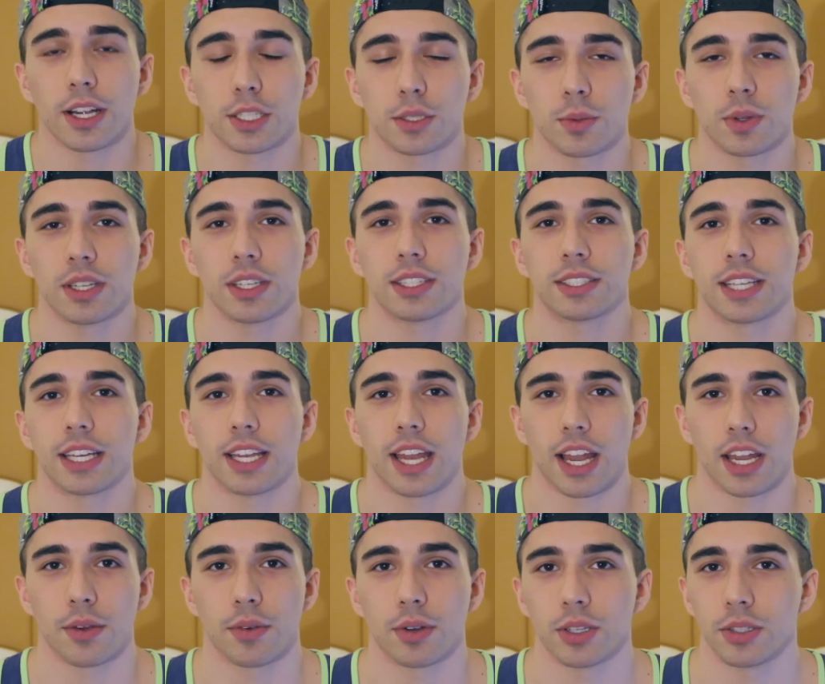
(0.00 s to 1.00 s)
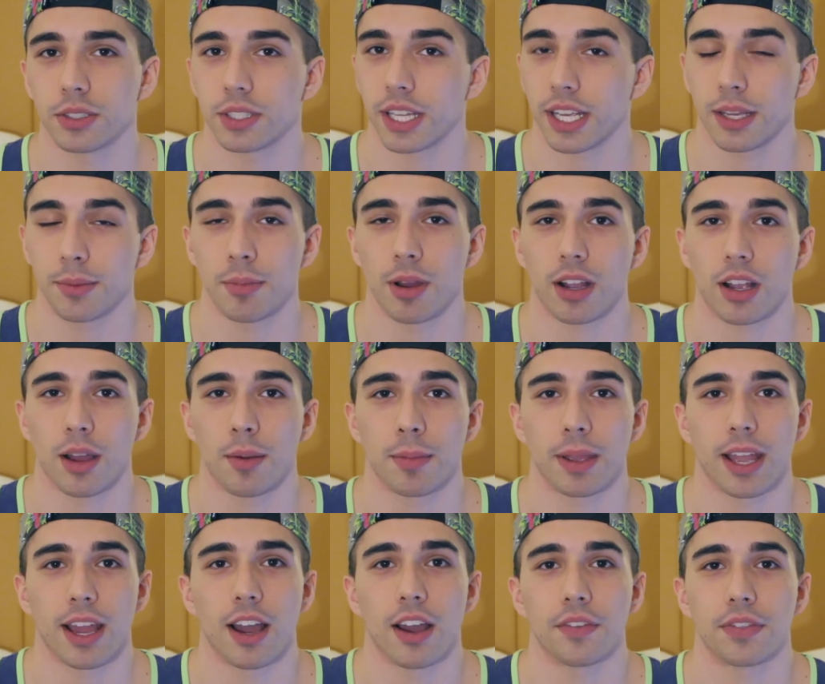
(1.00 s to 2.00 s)
I just wanted to say to anyone who's thinking about
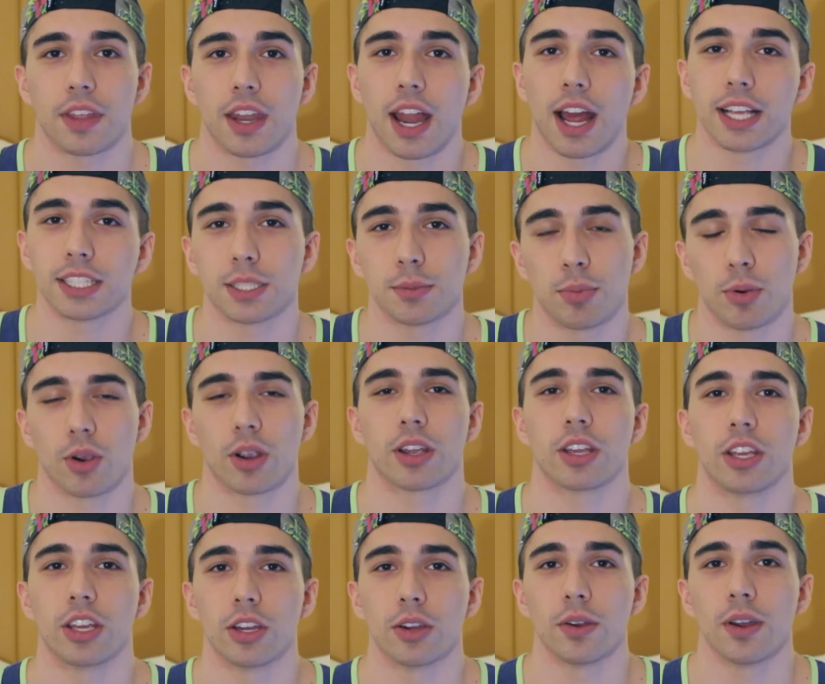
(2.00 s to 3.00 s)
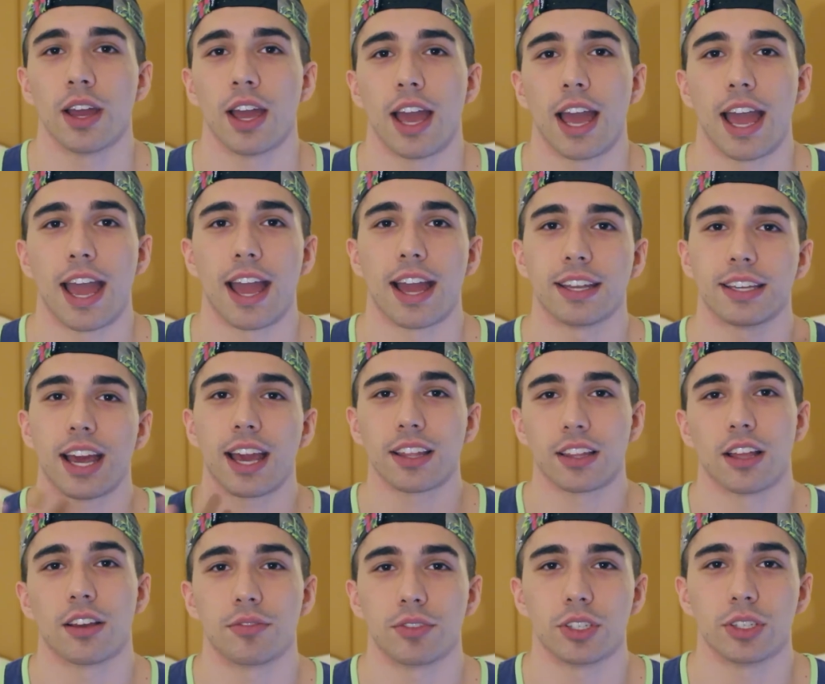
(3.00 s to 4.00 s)
coming out that I support you and I
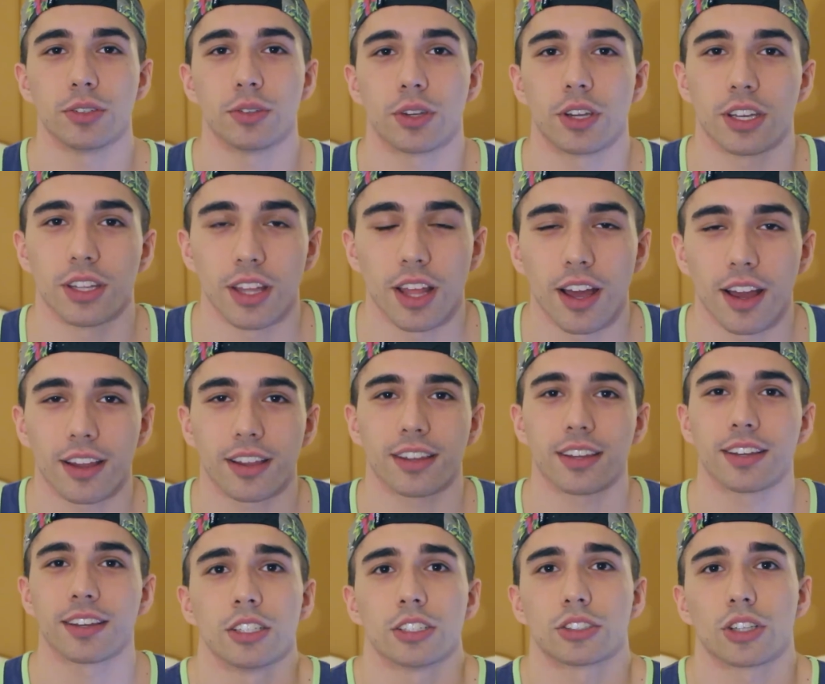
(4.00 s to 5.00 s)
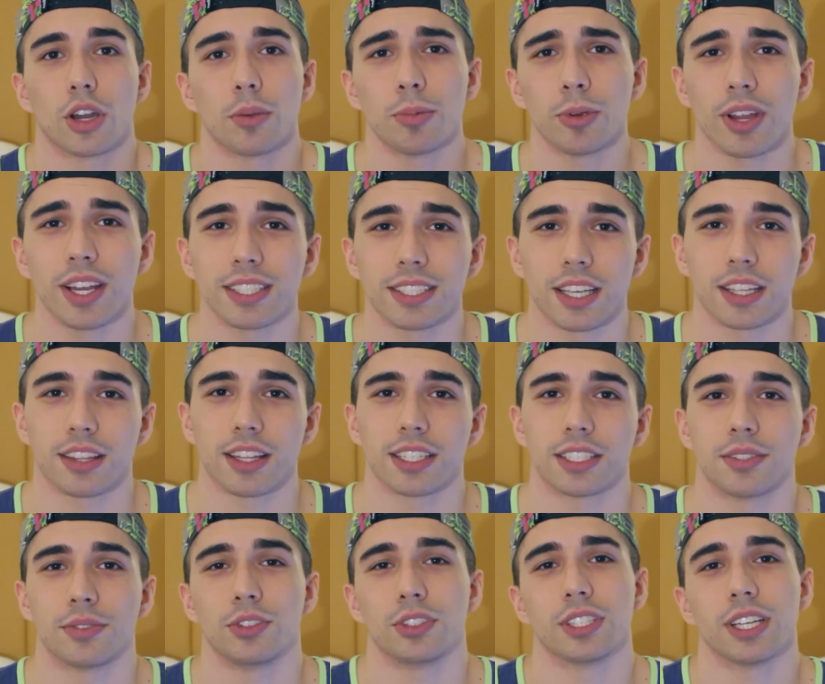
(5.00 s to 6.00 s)
love you, good luck. So I hope you guys liked
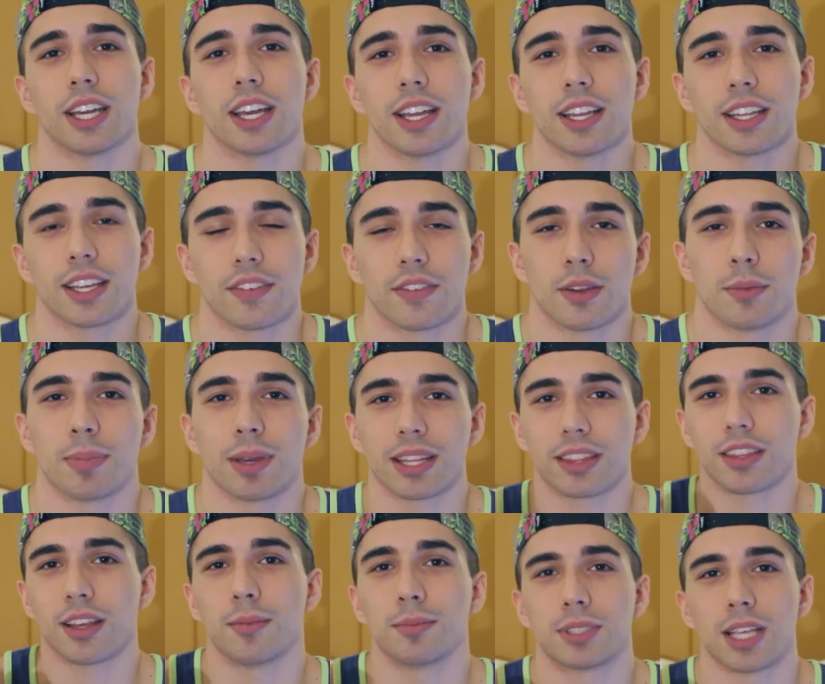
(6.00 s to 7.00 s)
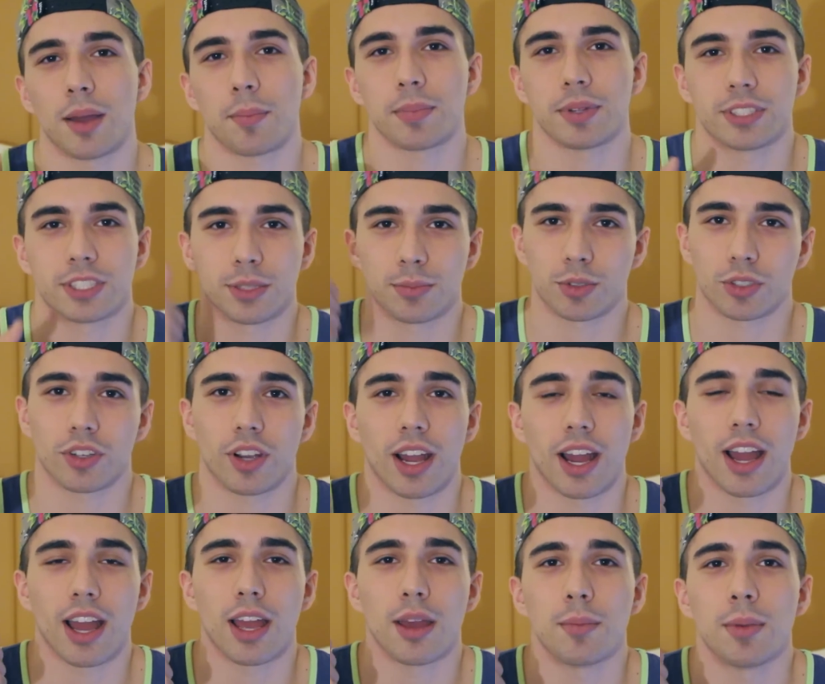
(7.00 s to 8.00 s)
this. If you did, give it a big thumbs up and
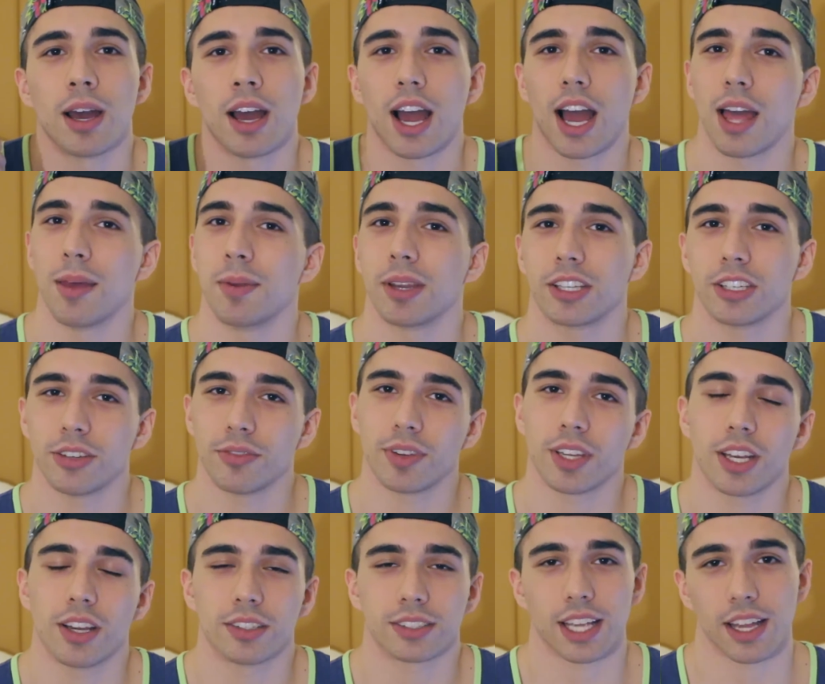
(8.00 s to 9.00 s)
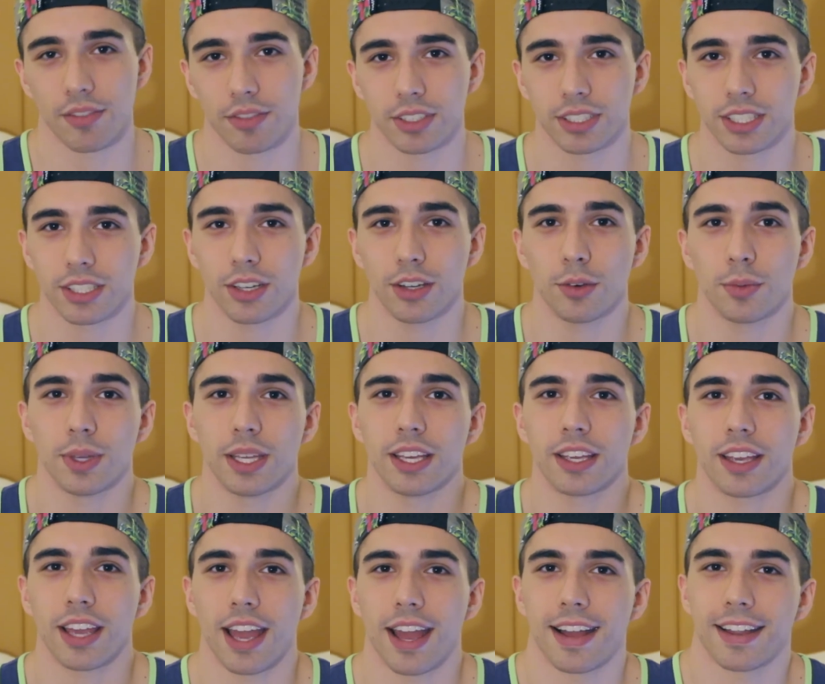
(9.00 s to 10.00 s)
subscribe. I make new videos every single
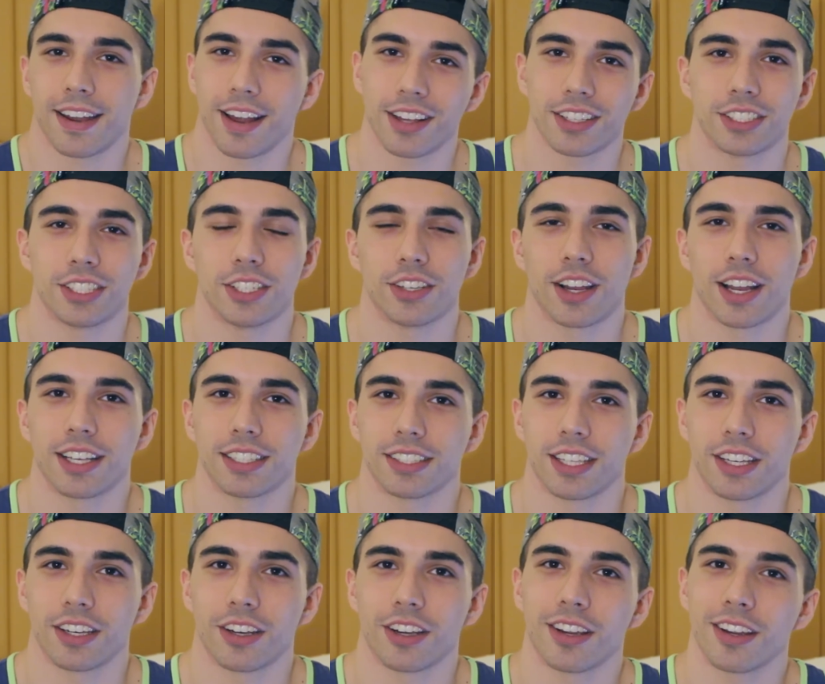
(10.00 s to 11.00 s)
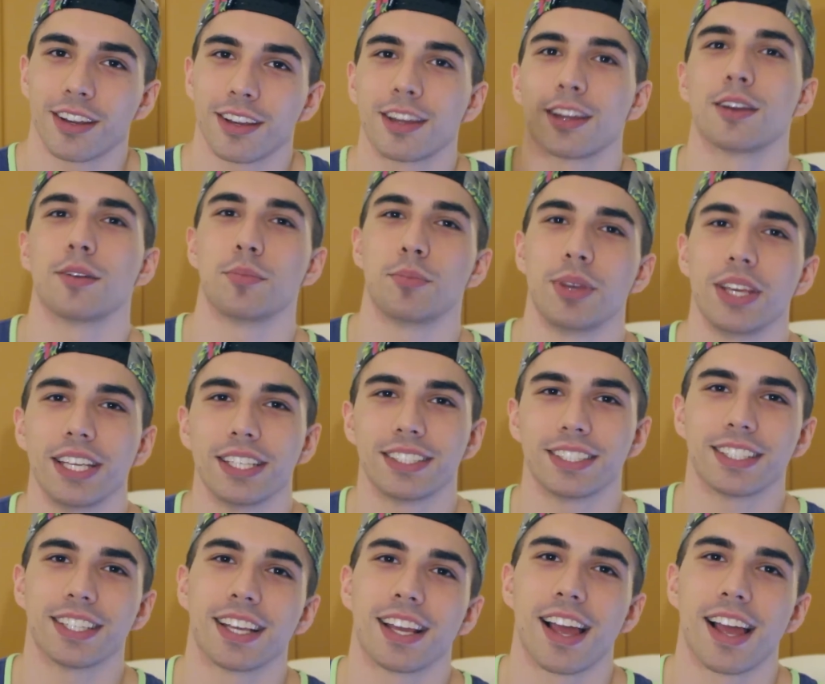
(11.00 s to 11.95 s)
week, and I'll see you guys later. Peace.